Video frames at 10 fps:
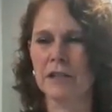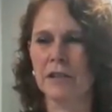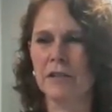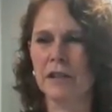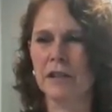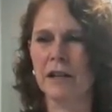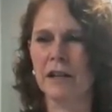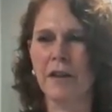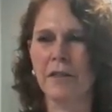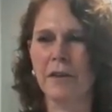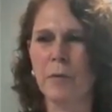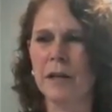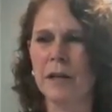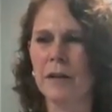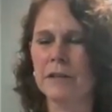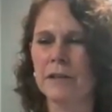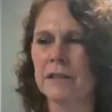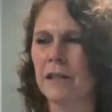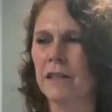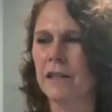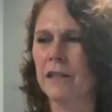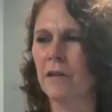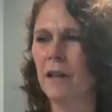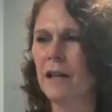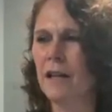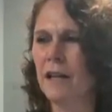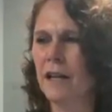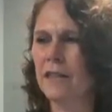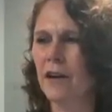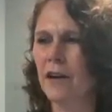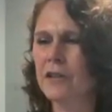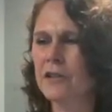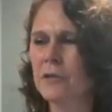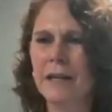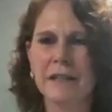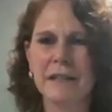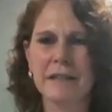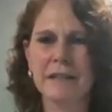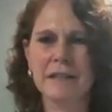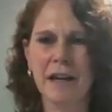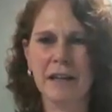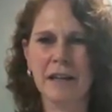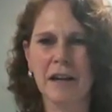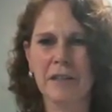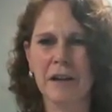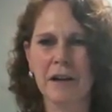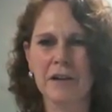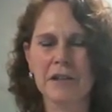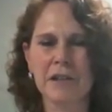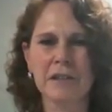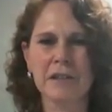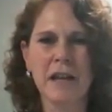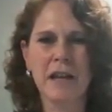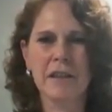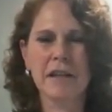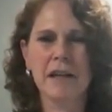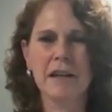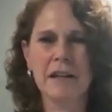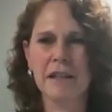And look at the Gothic windows in this cathedral and the archways inside the Gothic arches, the